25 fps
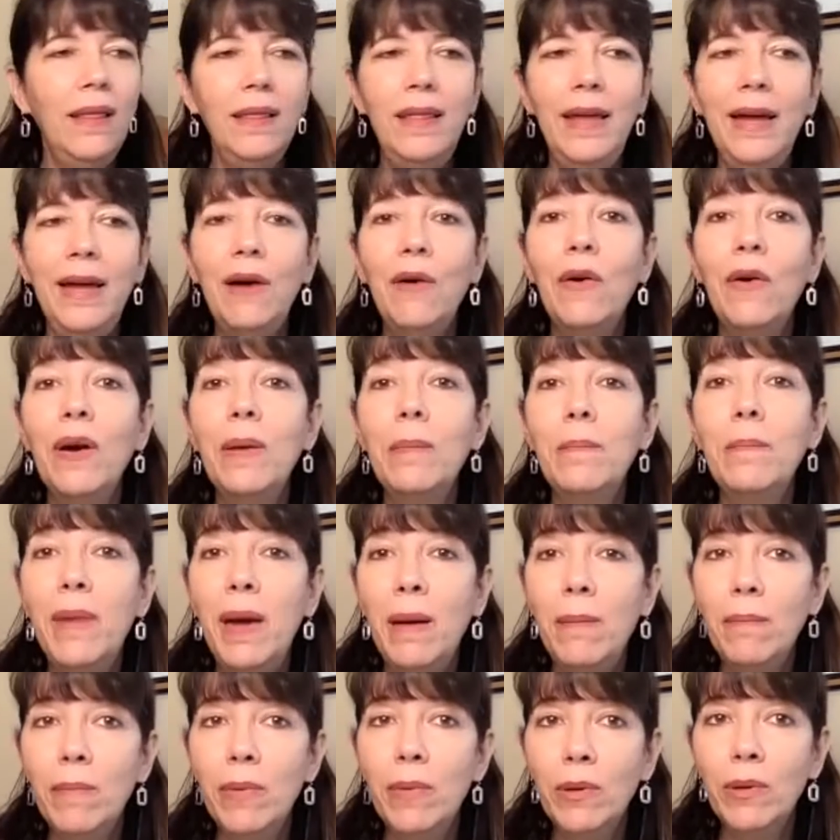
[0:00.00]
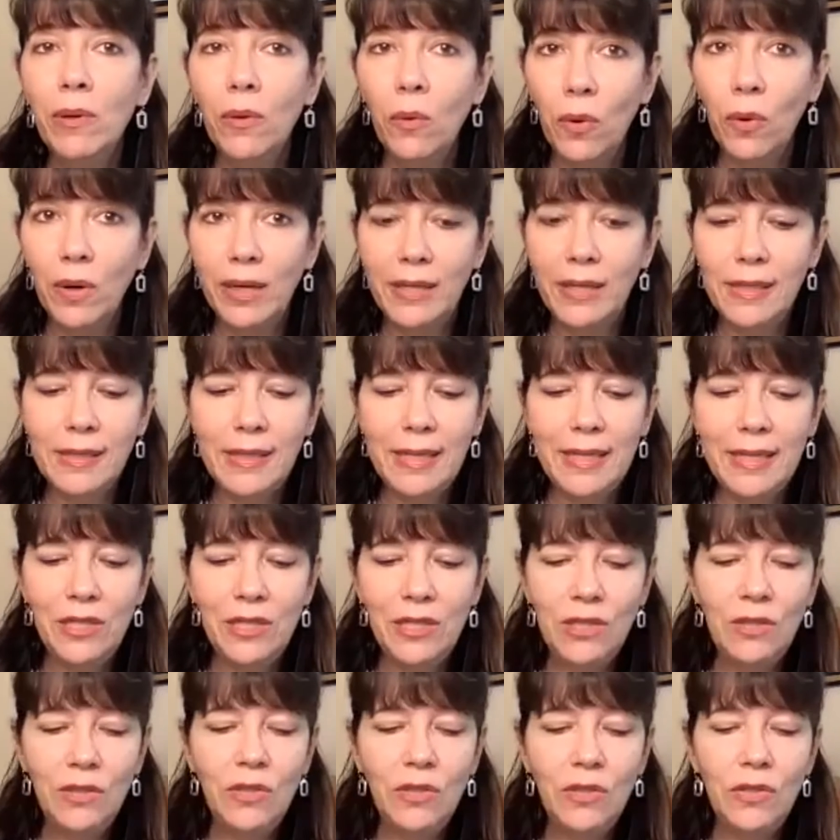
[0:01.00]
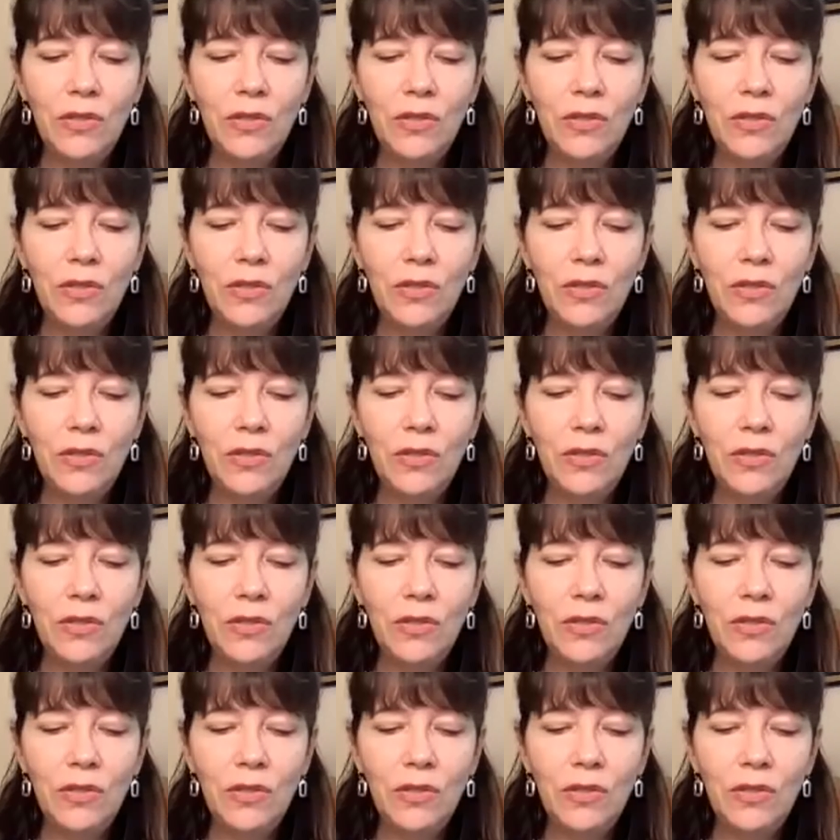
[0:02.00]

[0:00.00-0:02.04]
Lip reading: They are a member organization.